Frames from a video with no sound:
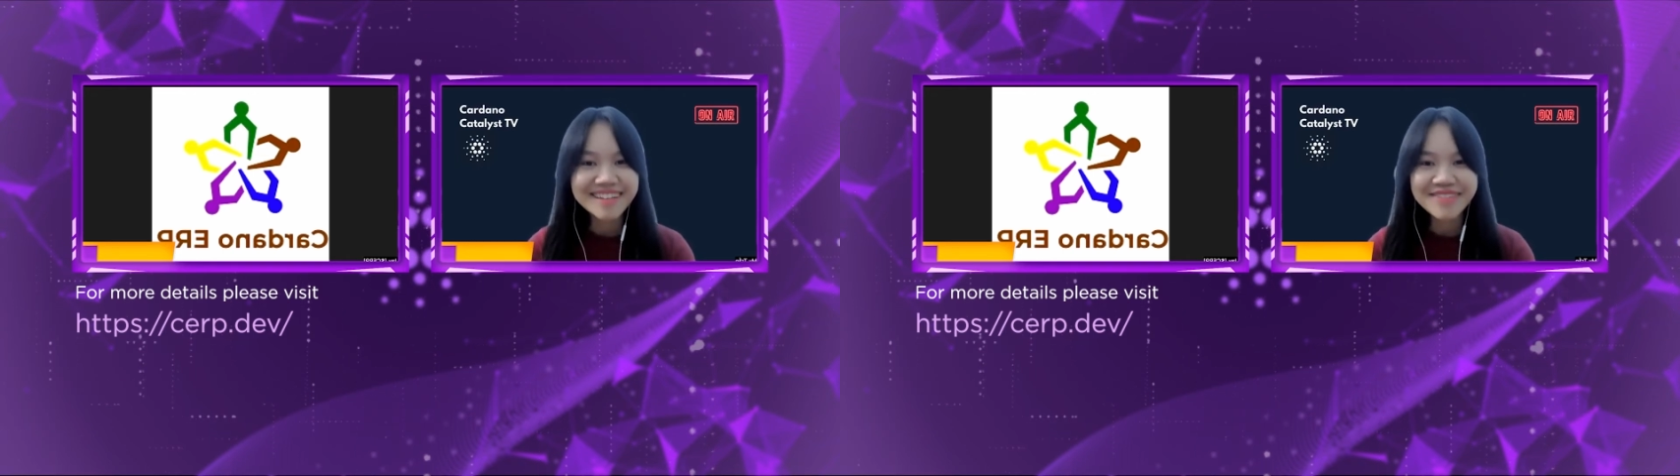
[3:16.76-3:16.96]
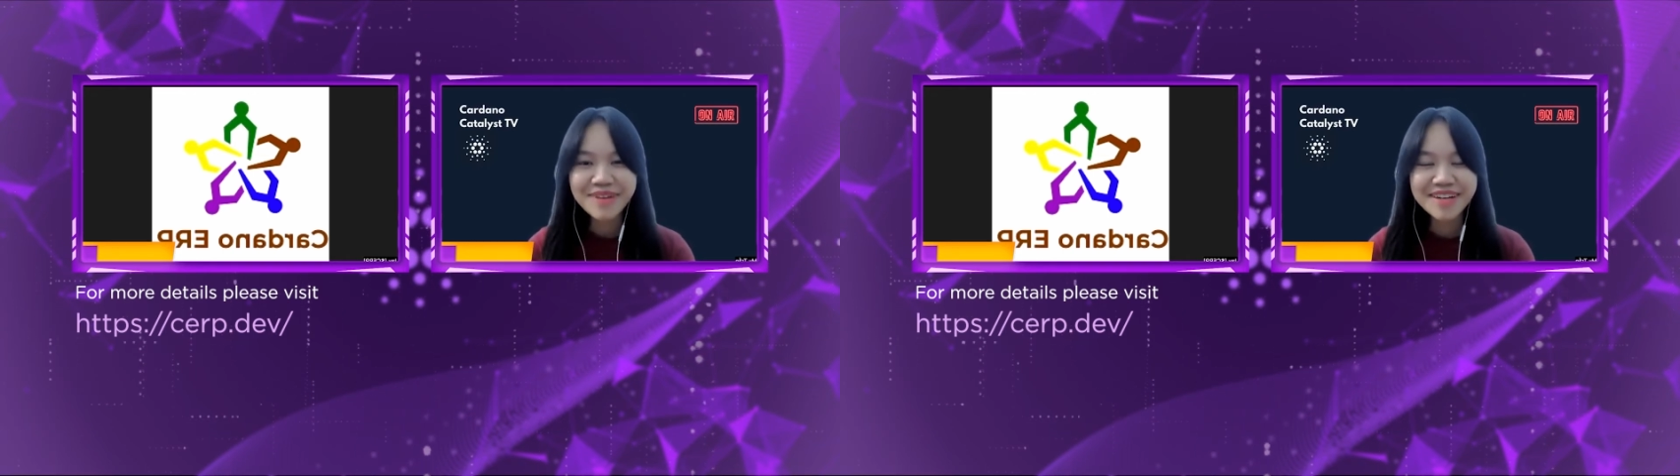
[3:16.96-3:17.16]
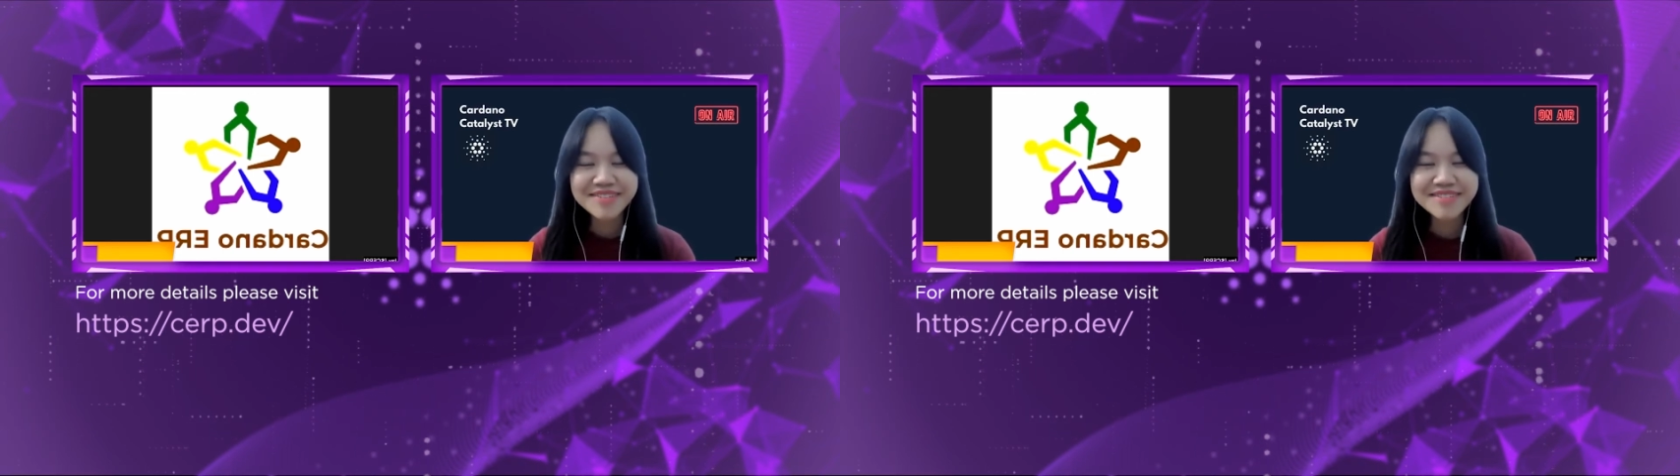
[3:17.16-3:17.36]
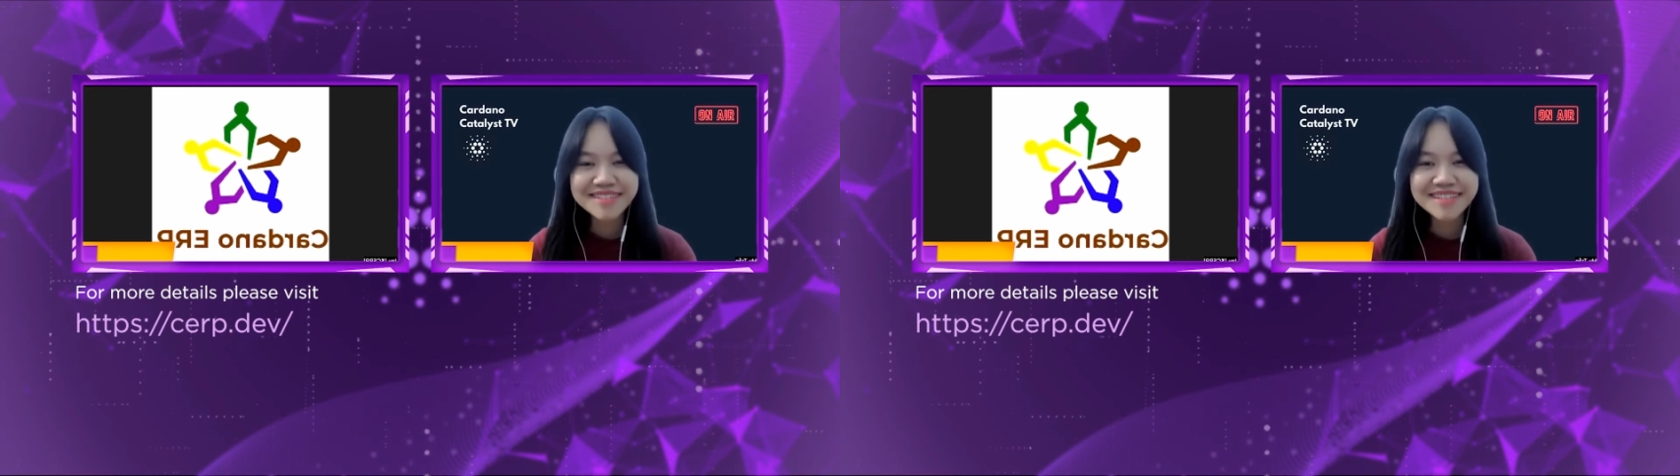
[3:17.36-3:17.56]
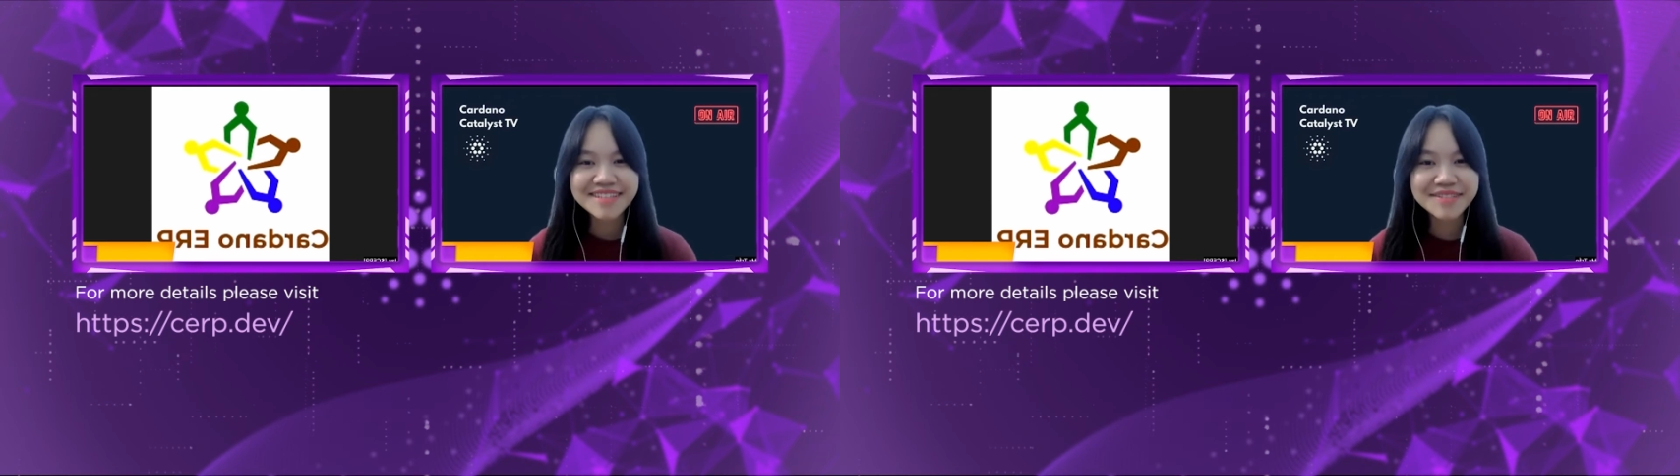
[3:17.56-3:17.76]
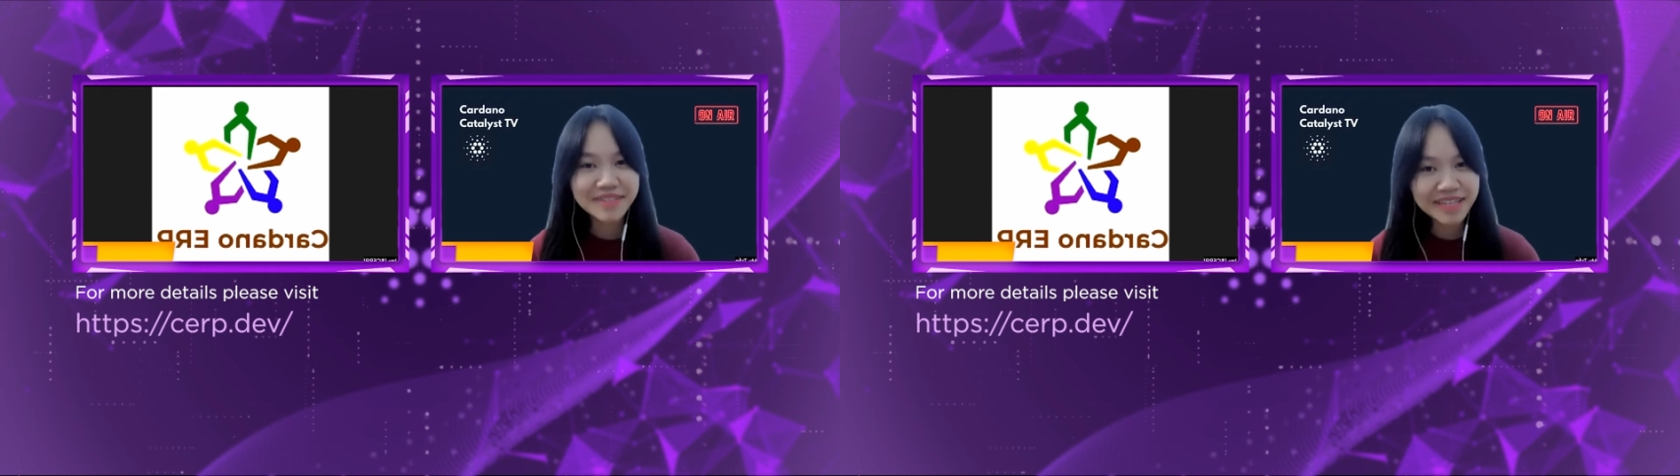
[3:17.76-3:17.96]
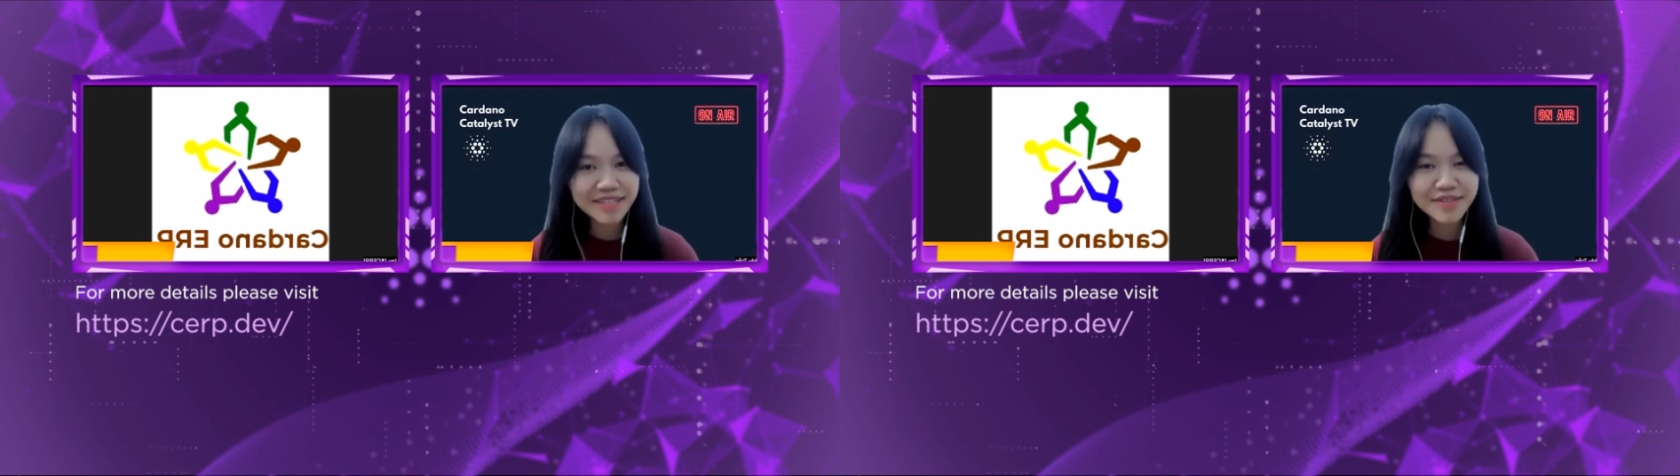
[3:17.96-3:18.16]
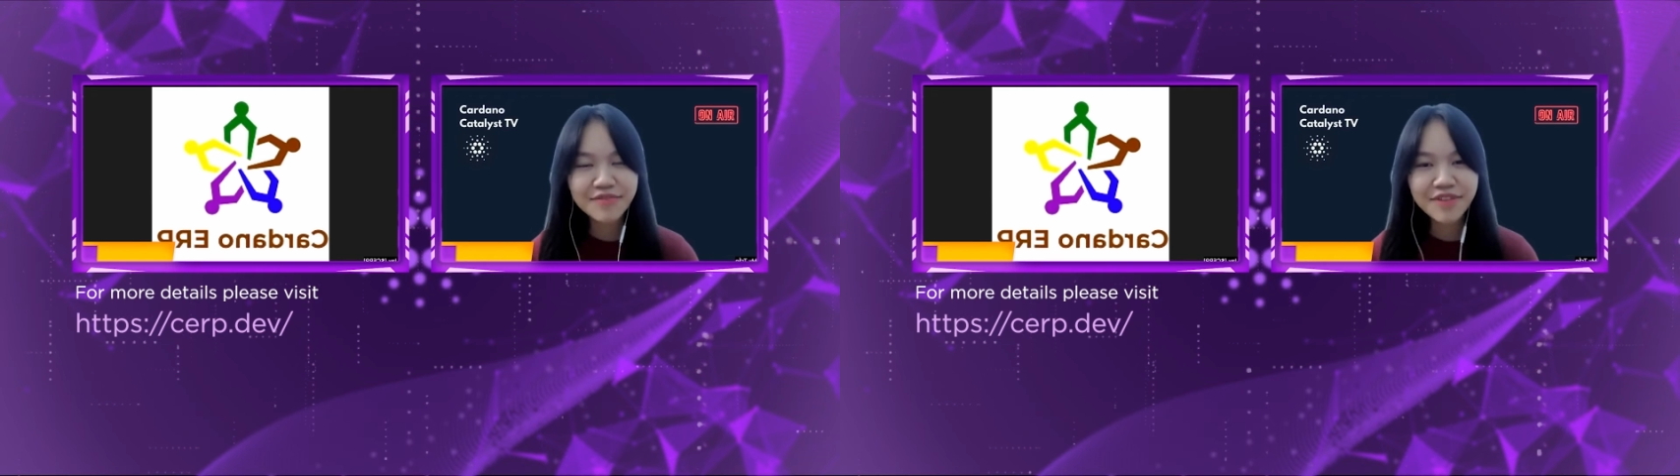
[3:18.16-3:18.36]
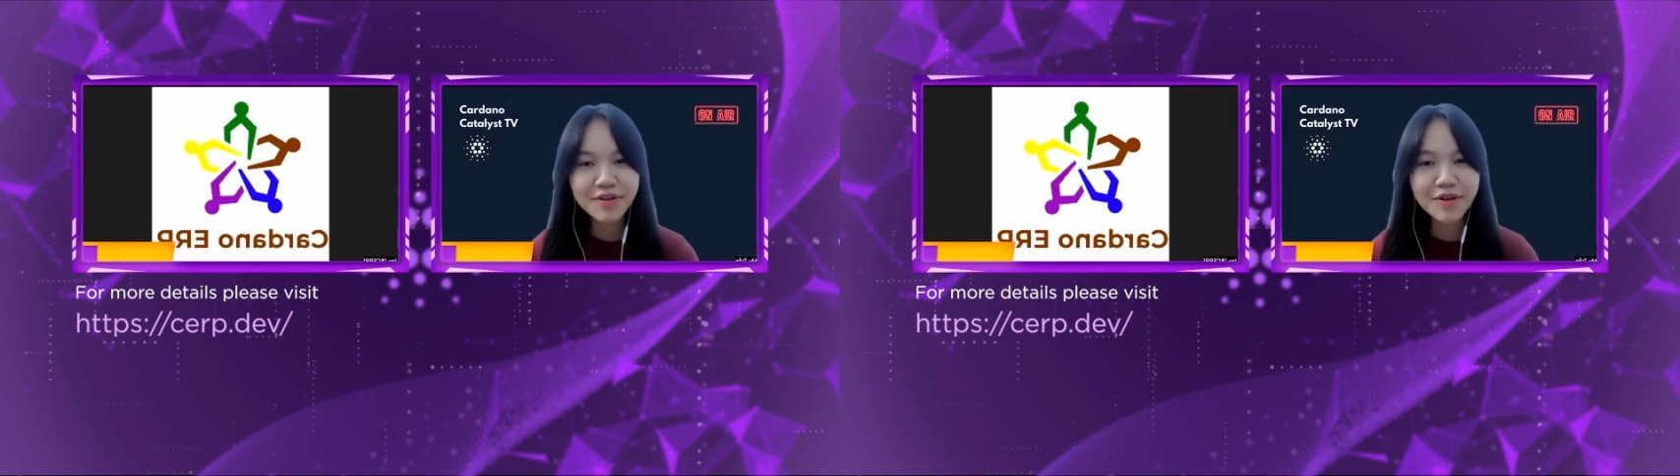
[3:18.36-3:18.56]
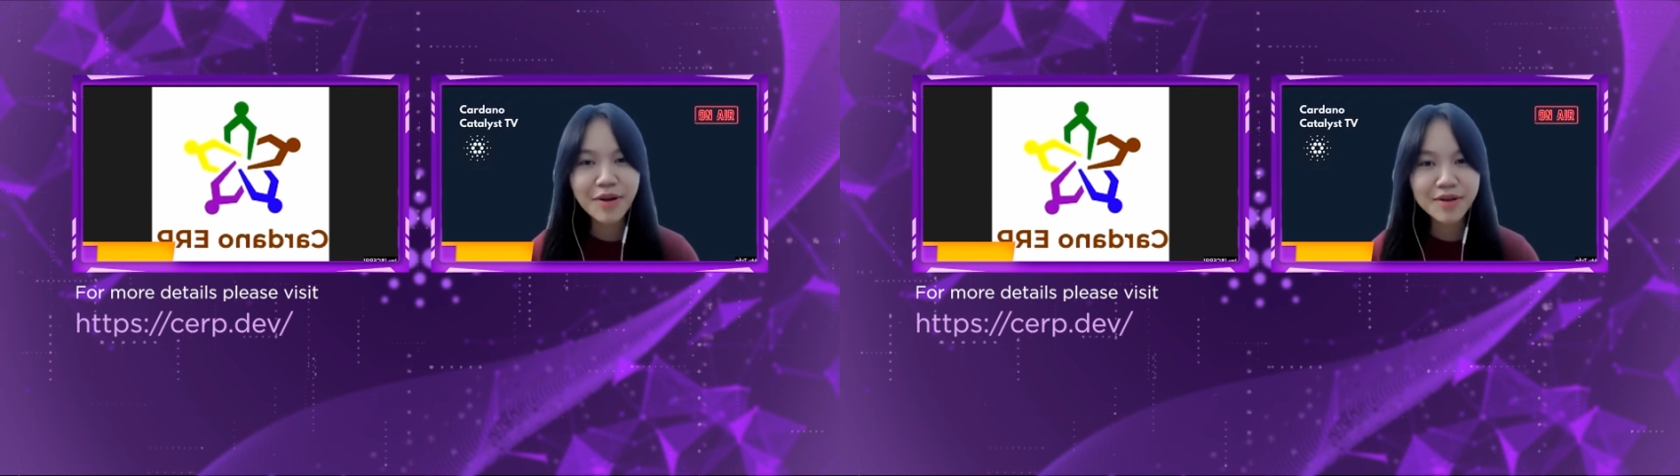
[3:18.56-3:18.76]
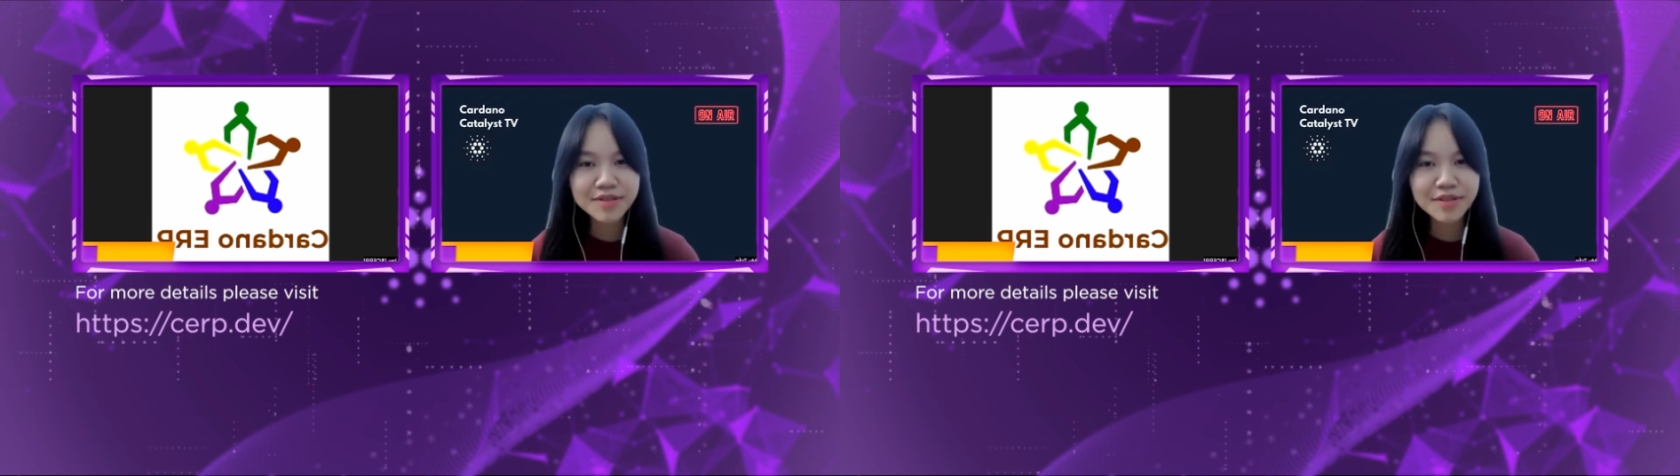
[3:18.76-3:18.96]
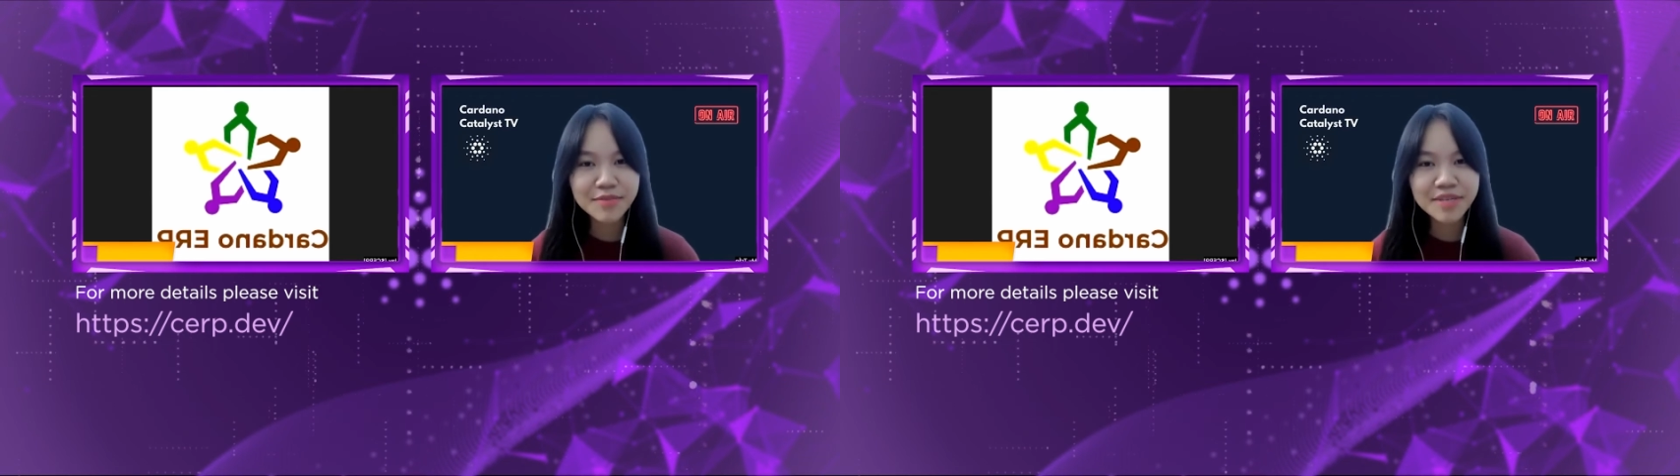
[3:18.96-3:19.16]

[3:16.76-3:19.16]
Wow, that is very awesome,